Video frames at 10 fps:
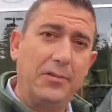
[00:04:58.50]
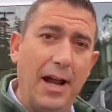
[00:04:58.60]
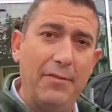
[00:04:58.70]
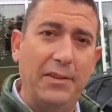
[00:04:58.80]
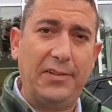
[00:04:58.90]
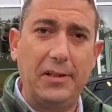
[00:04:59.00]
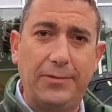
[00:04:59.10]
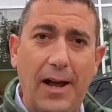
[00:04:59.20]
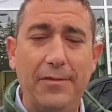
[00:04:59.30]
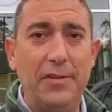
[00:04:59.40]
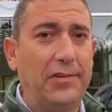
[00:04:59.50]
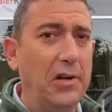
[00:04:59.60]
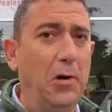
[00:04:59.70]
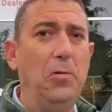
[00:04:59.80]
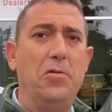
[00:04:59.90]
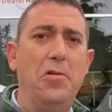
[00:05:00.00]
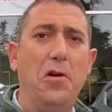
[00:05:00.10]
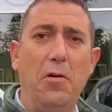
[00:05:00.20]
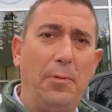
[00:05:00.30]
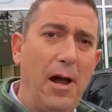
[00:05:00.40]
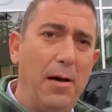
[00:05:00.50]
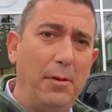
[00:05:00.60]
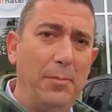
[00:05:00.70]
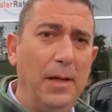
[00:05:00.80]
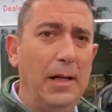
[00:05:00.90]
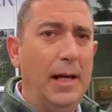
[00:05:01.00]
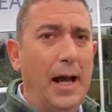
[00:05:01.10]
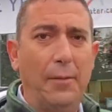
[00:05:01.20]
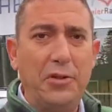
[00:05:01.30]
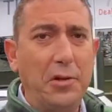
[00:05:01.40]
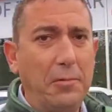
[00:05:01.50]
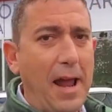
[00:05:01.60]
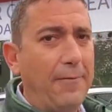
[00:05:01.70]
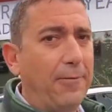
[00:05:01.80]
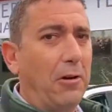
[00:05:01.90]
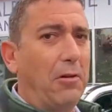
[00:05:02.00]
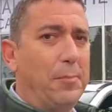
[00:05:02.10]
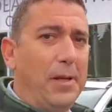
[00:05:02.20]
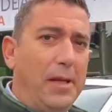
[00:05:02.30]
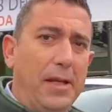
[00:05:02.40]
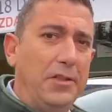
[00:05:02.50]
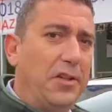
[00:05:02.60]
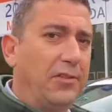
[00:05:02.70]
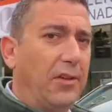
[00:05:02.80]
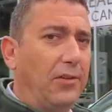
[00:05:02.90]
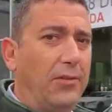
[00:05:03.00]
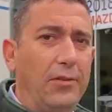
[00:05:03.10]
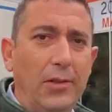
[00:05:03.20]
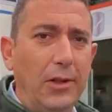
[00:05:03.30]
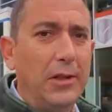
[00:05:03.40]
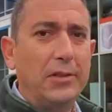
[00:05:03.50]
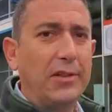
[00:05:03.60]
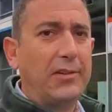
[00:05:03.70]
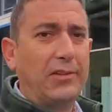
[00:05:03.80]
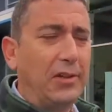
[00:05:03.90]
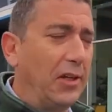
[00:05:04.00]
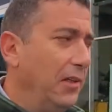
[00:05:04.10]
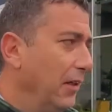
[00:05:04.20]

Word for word: Driving the 6.5 in the snow, no problem. I'm sure the RAV4 would be just as, just as good.